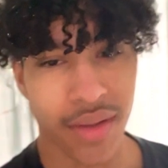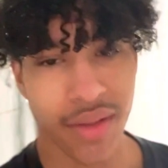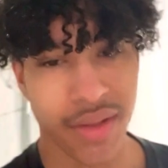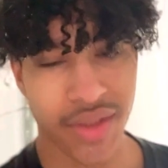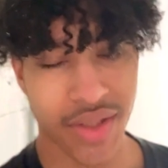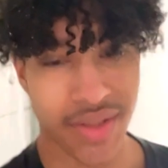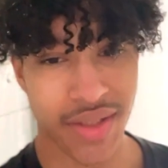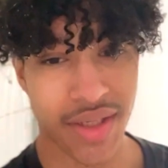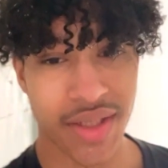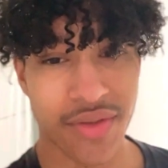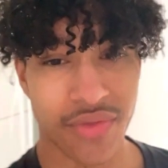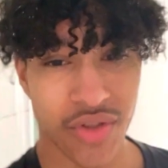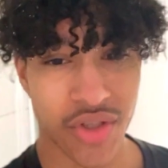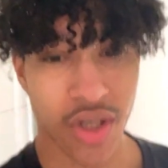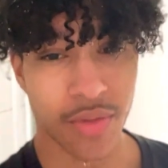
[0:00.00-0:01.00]
Just ease
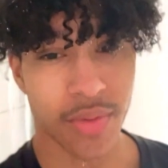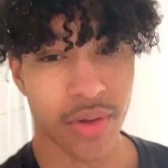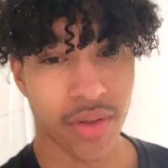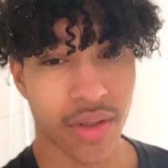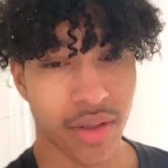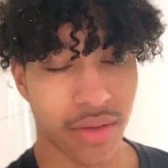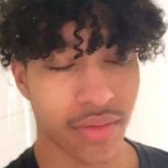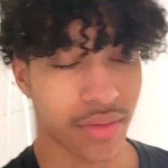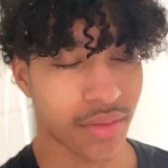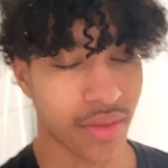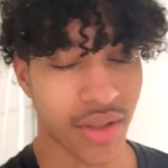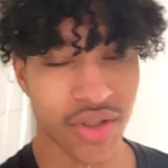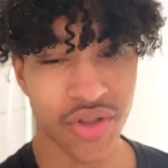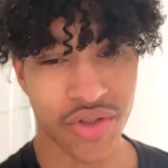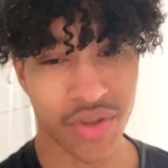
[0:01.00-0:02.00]
my top on that.
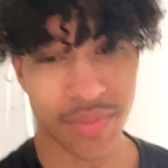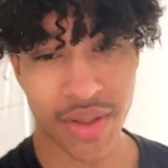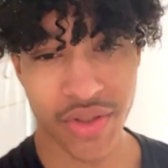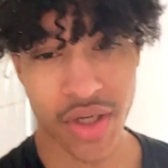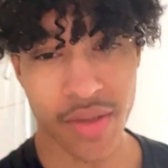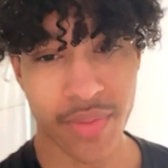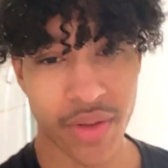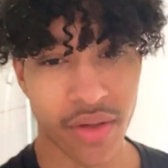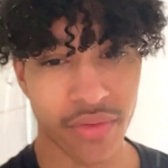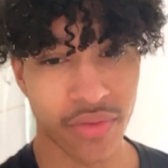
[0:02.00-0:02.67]
Should have took my top on.